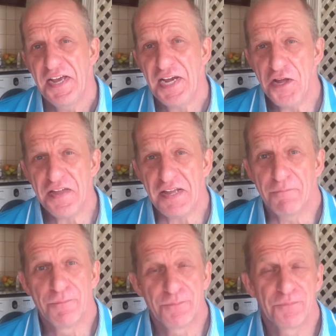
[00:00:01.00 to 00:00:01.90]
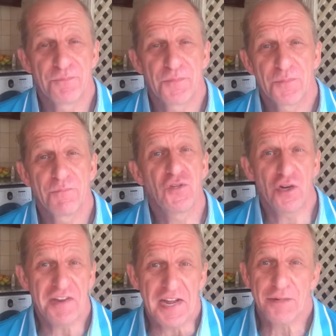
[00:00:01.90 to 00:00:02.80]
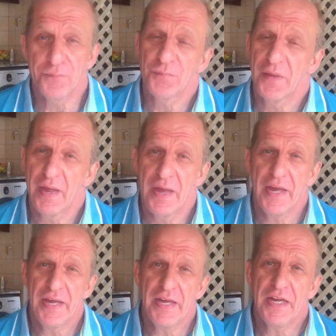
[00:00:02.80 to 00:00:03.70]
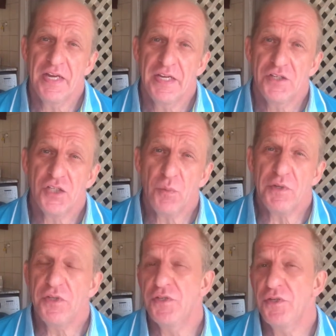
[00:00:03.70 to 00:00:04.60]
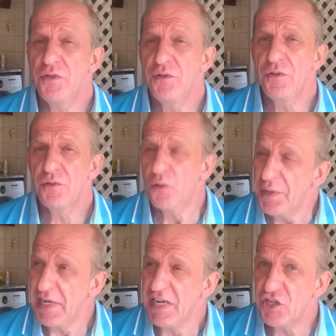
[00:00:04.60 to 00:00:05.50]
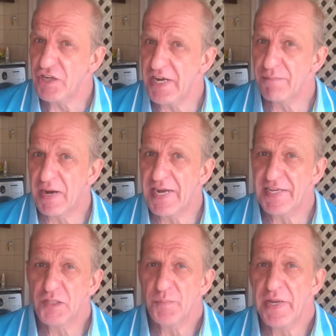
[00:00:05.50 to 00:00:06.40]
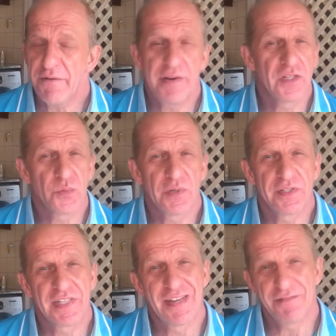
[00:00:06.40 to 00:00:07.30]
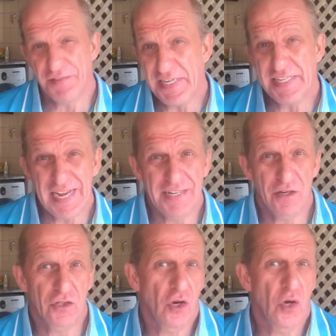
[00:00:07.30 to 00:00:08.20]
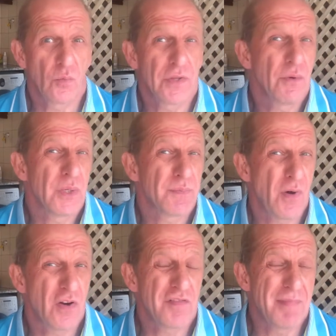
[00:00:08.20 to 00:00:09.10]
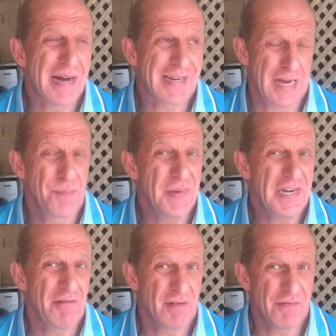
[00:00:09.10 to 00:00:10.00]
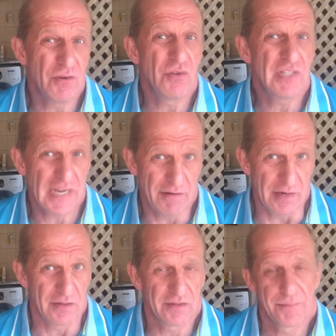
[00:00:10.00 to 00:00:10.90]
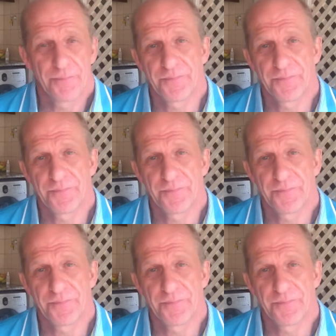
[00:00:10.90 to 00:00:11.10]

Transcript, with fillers: Hello there, John here. Just wanted to quickly share my experience with venedan.com with you as part of my company review series.